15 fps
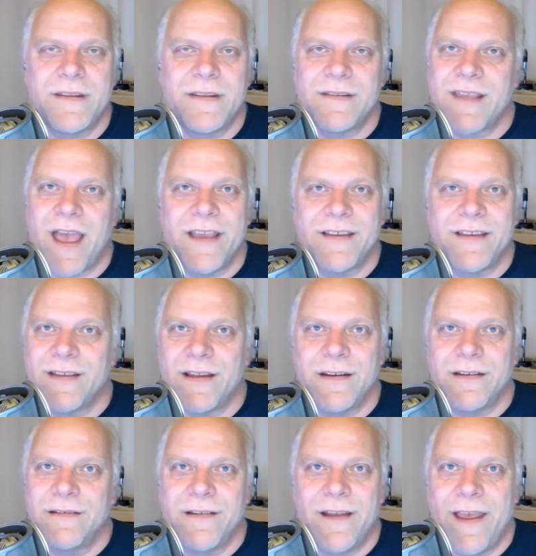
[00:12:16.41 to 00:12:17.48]
I mean, this guy's
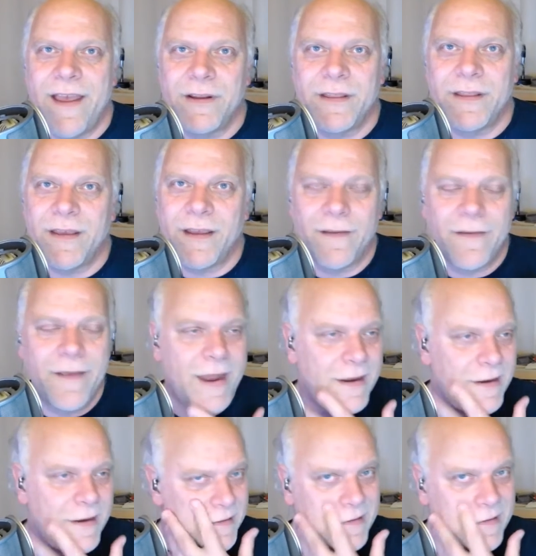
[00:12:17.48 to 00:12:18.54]
done everything,
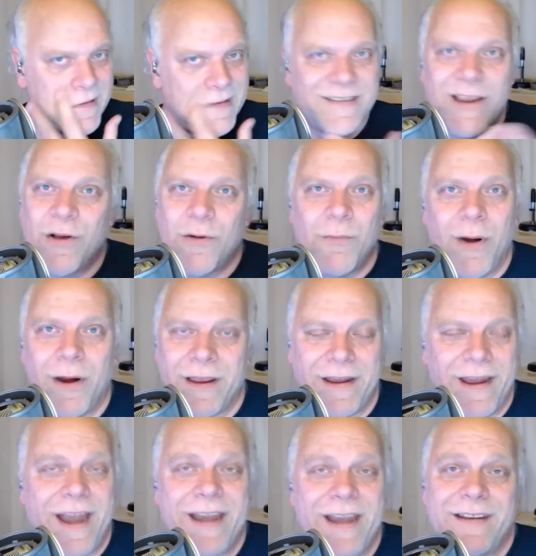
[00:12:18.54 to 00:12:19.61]
and he's still
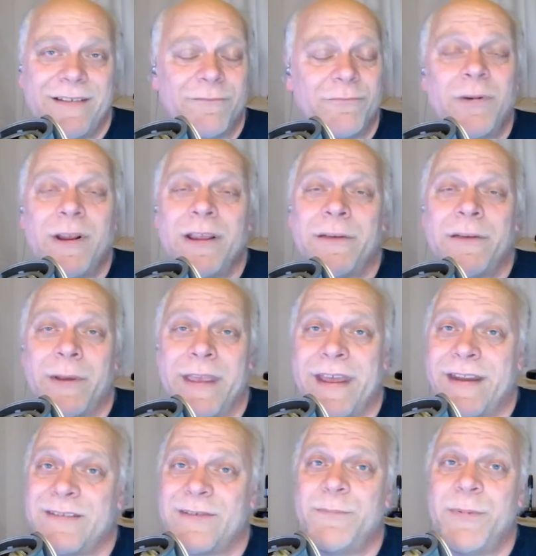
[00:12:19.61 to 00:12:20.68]
working, and really,
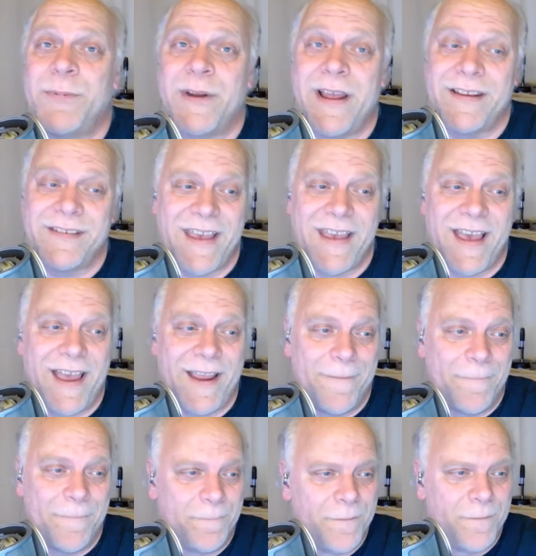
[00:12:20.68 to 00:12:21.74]
really, and a super nice
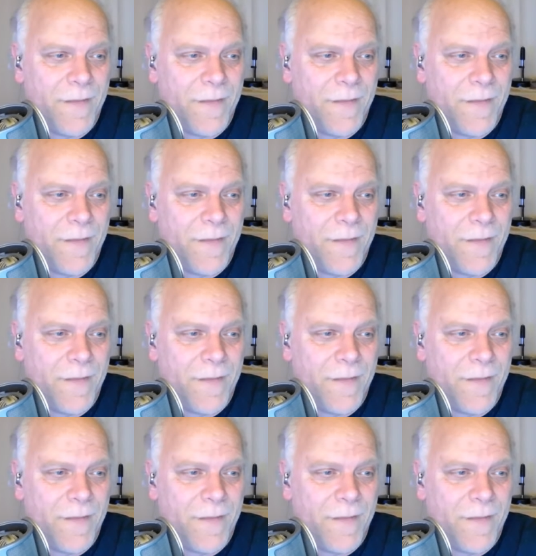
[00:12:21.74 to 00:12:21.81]
guy.